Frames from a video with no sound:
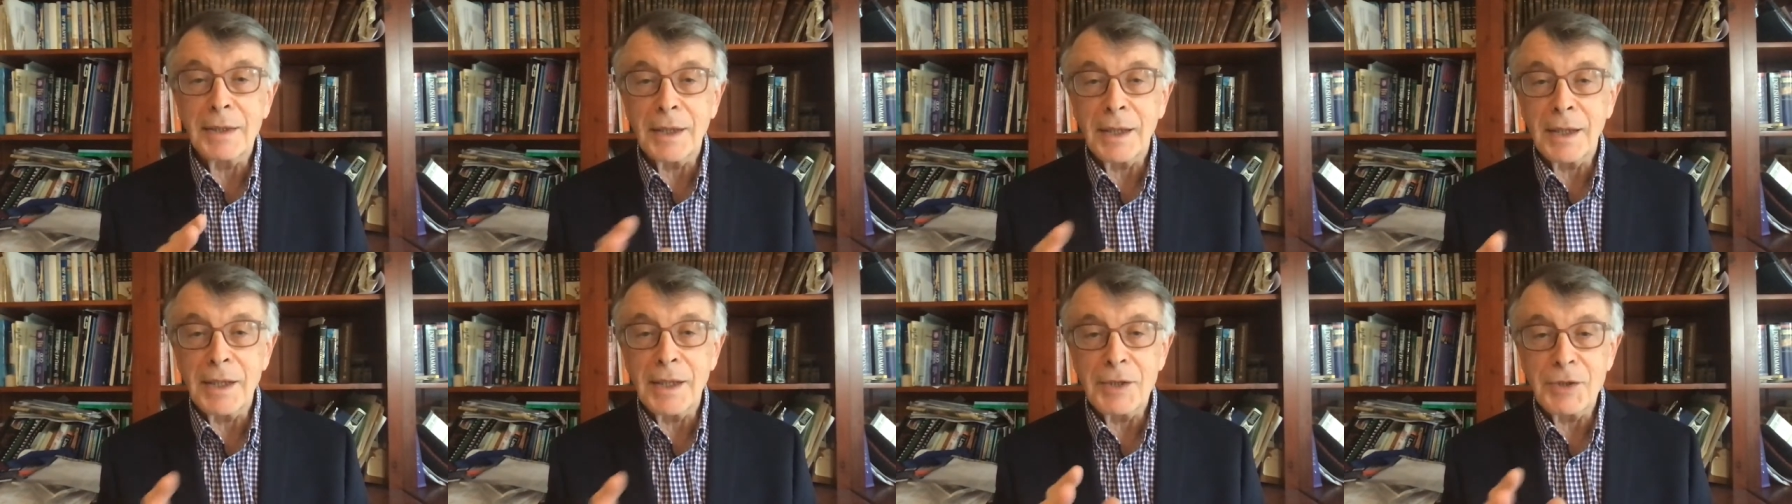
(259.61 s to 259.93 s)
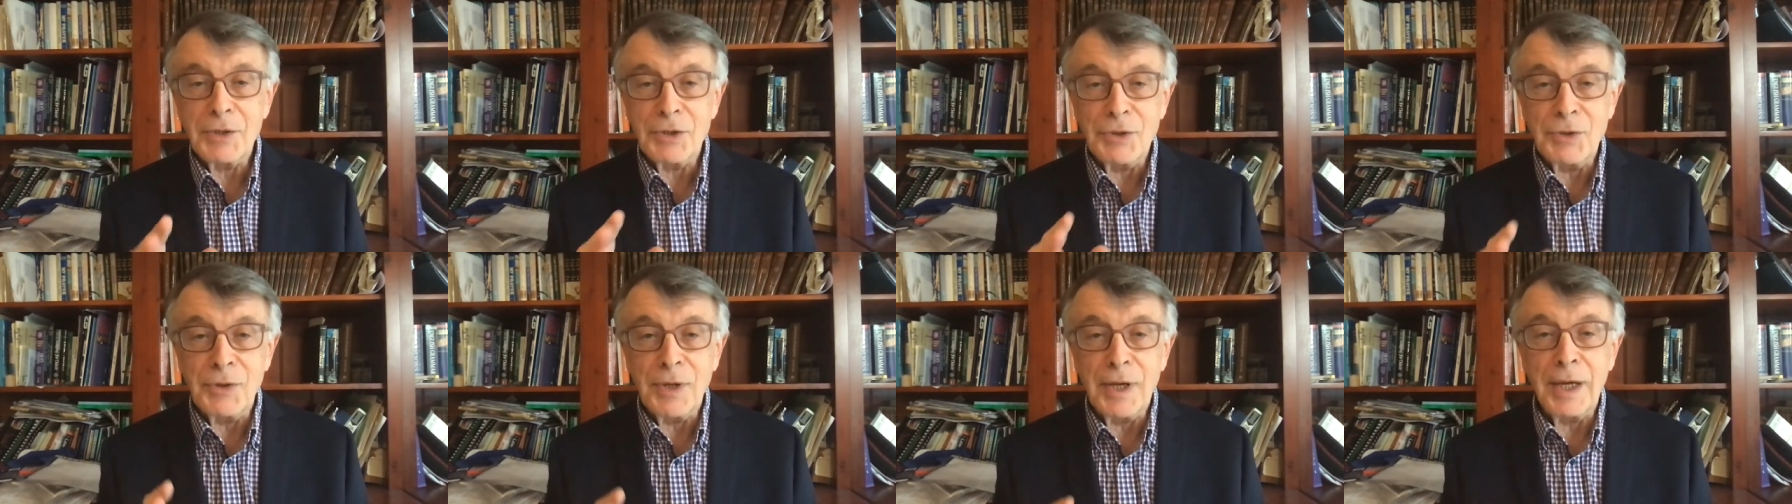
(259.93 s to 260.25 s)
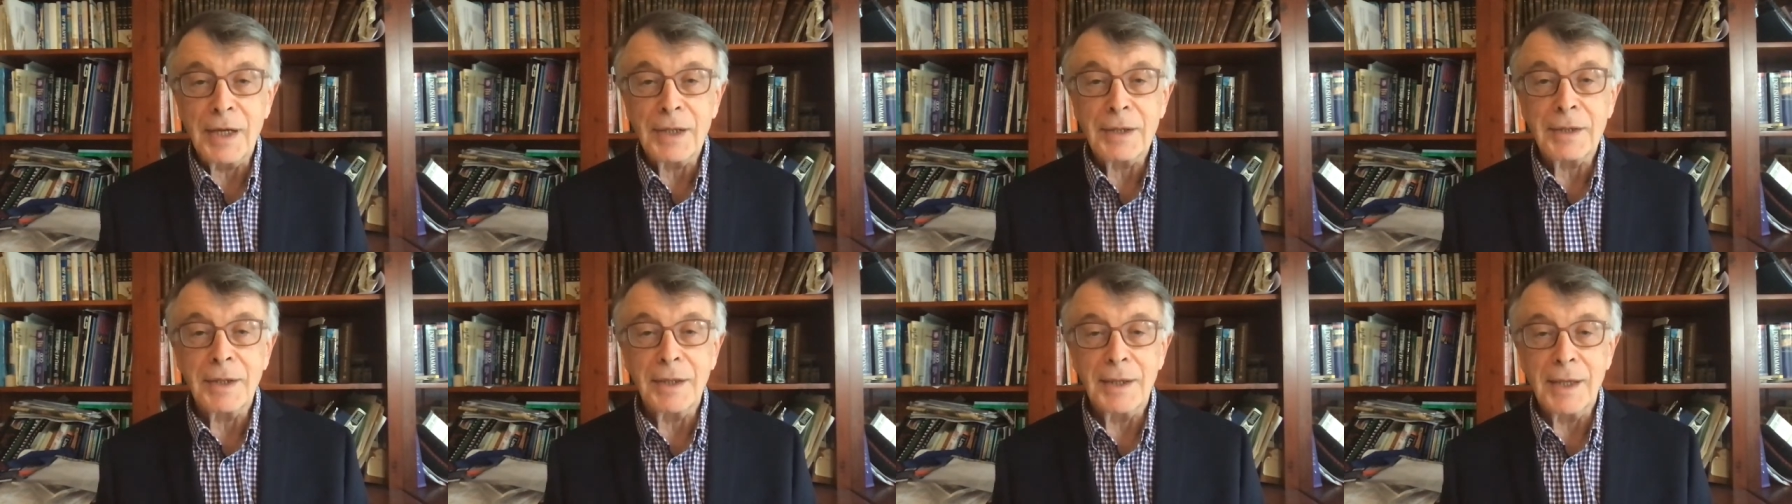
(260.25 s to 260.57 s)
lest you
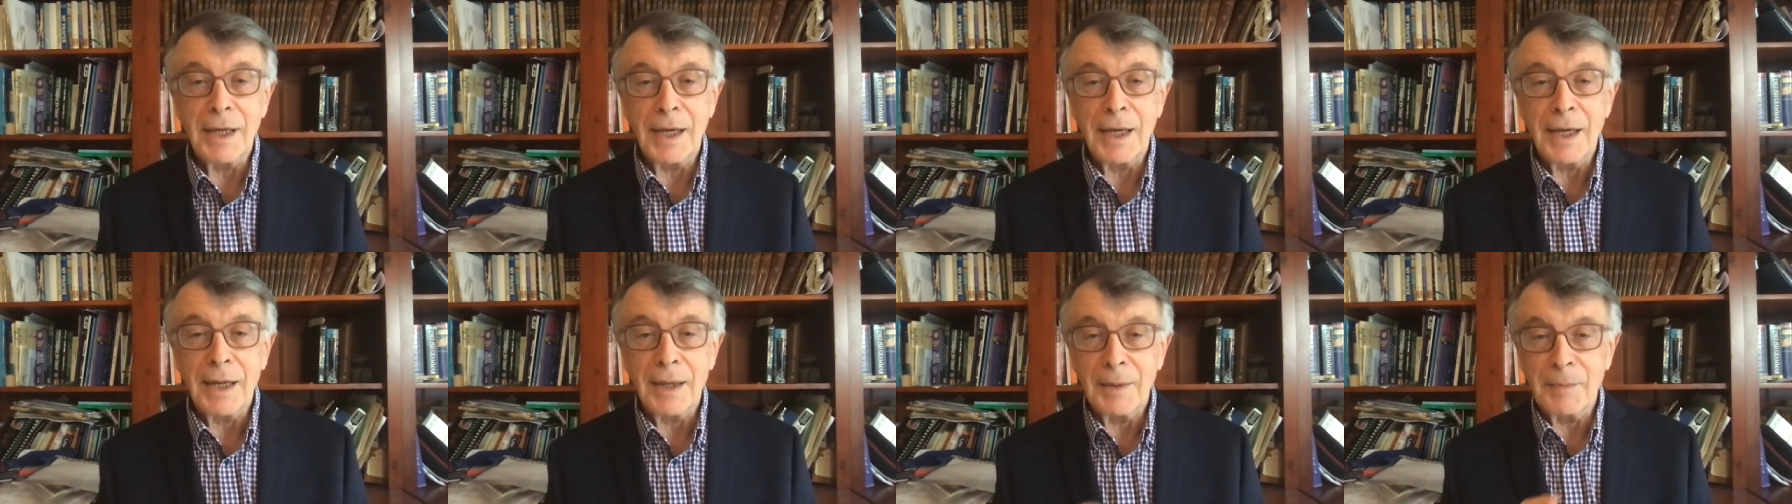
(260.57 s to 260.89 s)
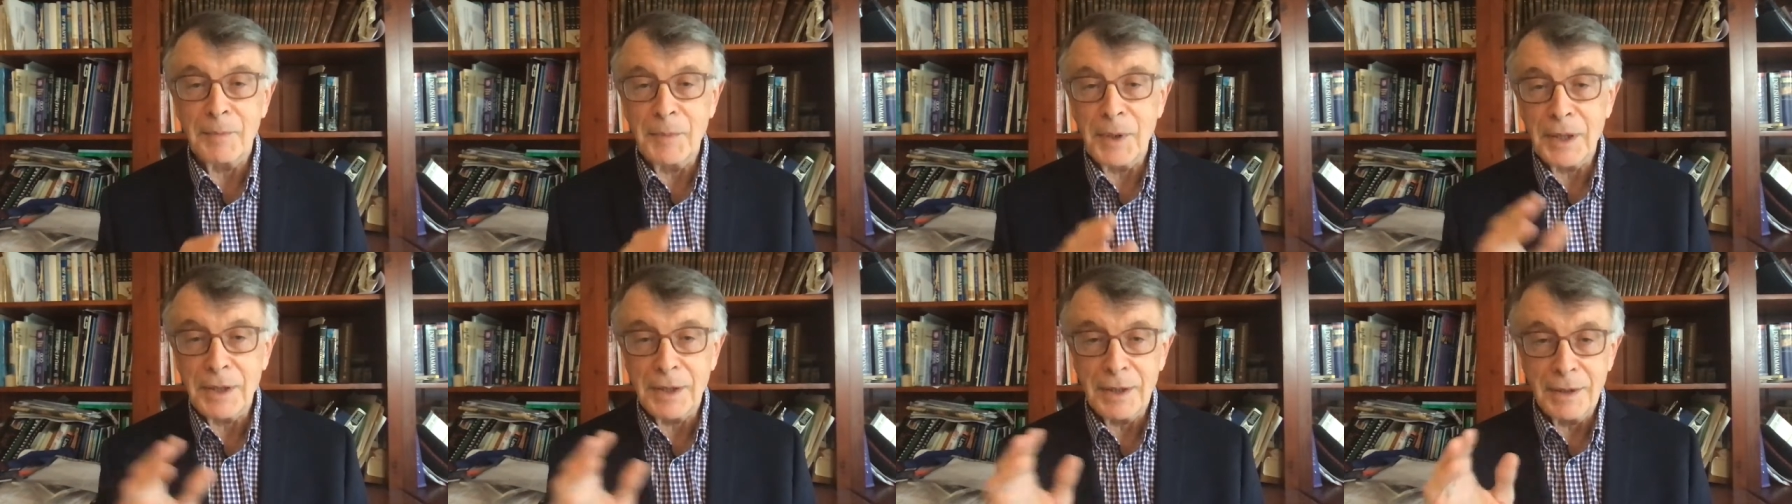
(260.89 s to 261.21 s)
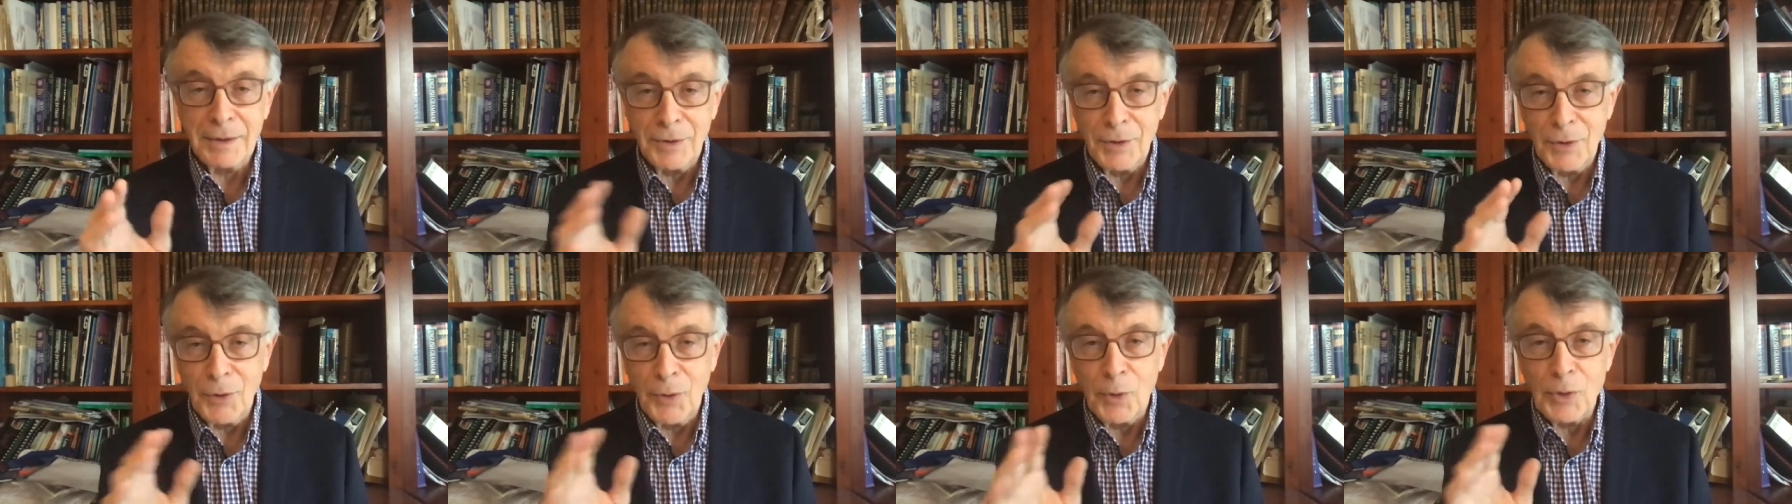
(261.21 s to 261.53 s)
get a bit
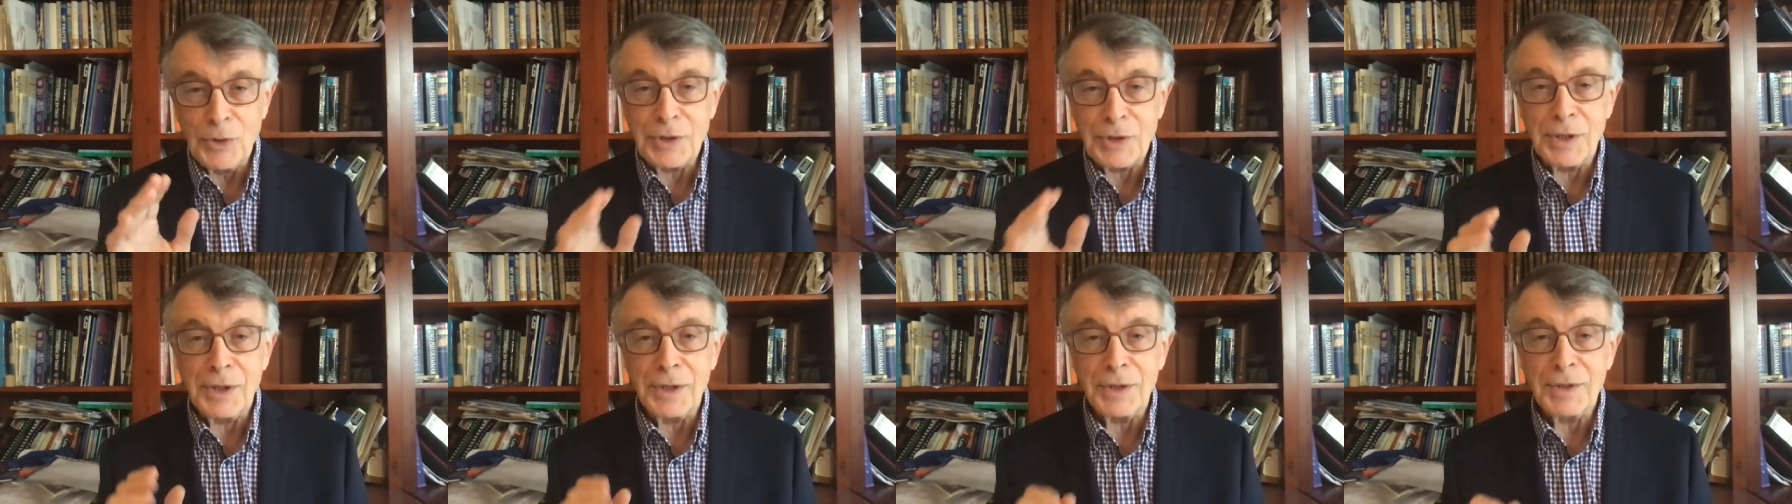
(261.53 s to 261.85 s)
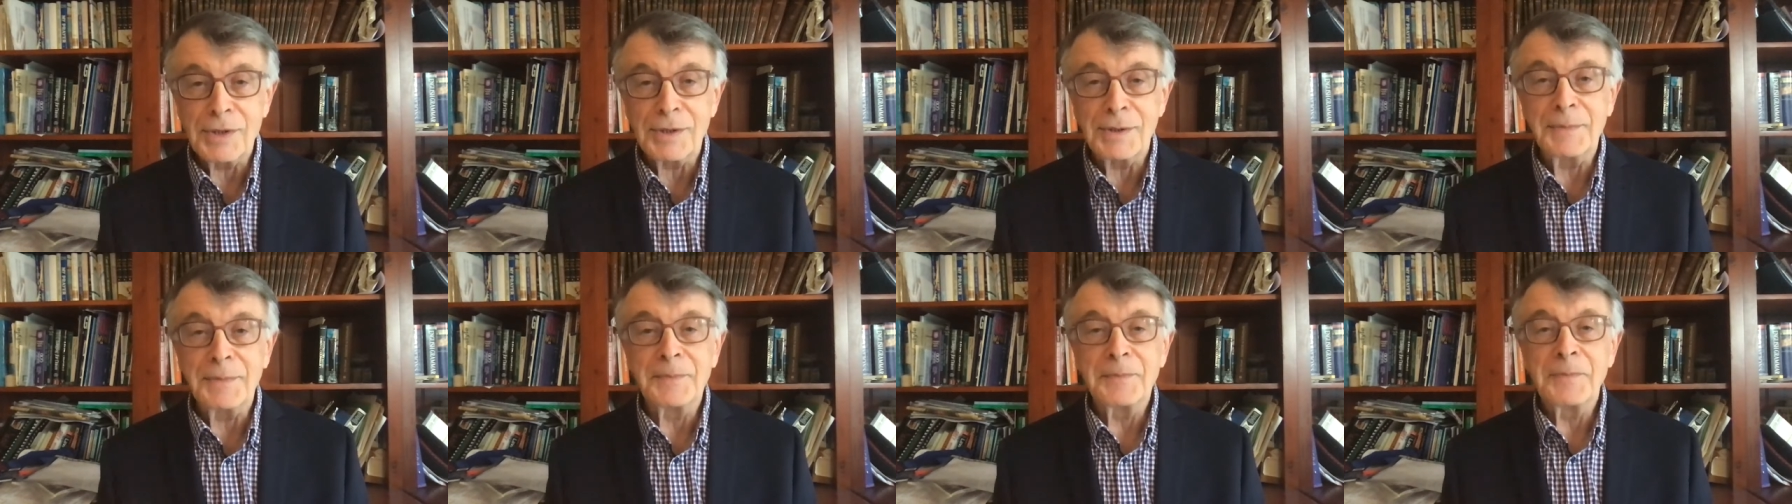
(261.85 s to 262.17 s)
nauseous.